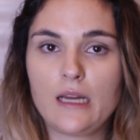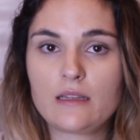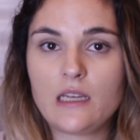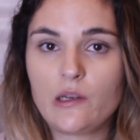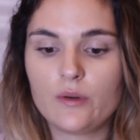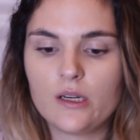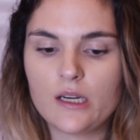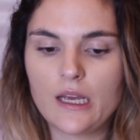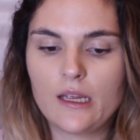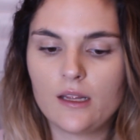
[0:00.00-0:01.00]
I take one at
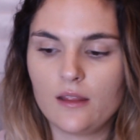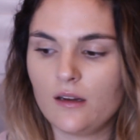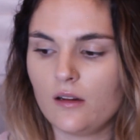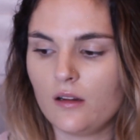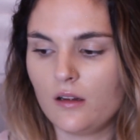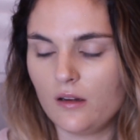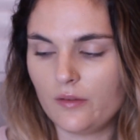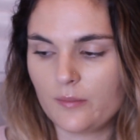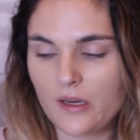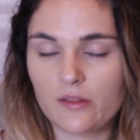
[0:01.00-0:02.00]
night, and then
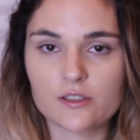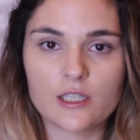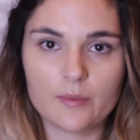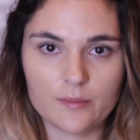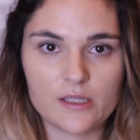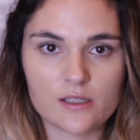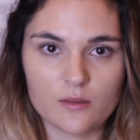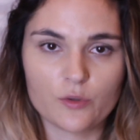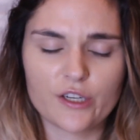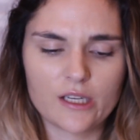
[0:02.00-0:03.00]
with my other supplements in
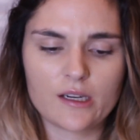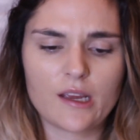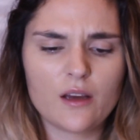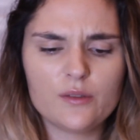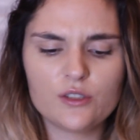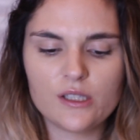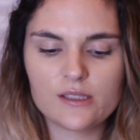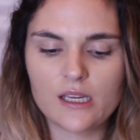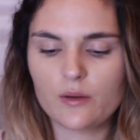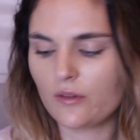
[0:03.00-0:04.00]
the morning and night. I always try to
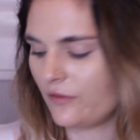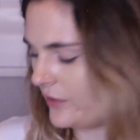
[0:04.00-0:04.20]
take it with